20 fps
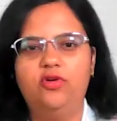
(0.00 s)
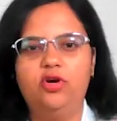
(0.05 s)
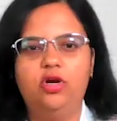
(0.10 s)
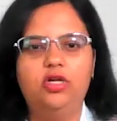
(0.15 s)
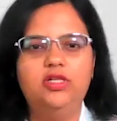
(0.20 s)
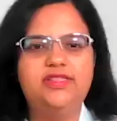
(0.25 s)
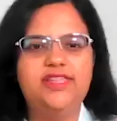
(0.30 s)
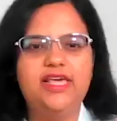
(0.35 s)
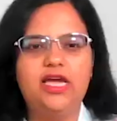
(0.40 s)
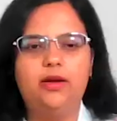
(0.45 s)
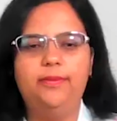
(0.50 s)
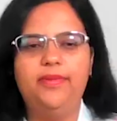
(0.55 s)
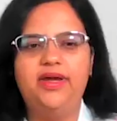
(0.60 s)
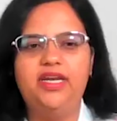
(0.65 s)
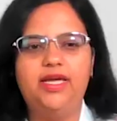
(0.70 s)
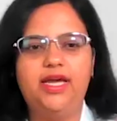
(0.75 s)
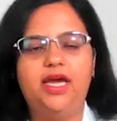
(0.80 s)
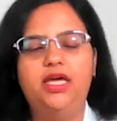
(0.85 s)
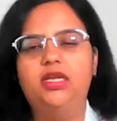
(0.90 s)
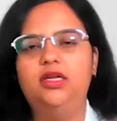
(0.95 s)
overall
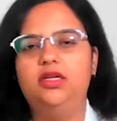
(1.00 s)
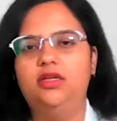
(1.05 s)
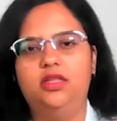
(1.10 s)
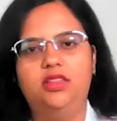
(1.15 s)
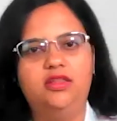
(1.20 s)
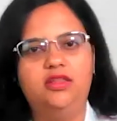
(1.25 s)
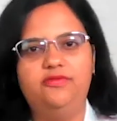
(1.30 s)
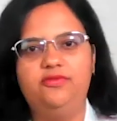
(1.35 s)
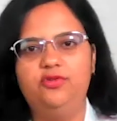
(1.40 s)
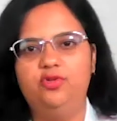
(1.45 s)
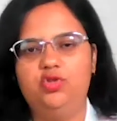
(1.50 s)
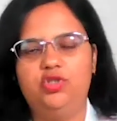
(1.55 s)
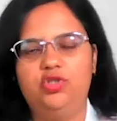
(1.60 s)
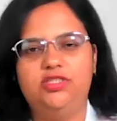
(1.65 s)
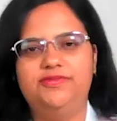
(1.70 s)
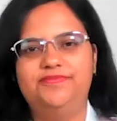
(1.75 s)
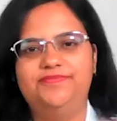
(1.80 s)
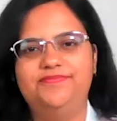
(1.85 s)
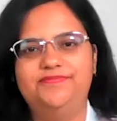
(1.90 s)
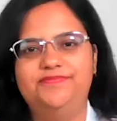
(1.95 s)
segment headed in the
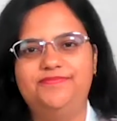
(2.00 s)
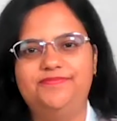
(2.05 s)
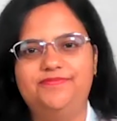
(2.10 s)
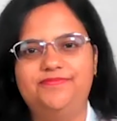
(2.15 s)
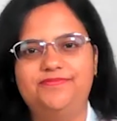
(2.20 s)
future?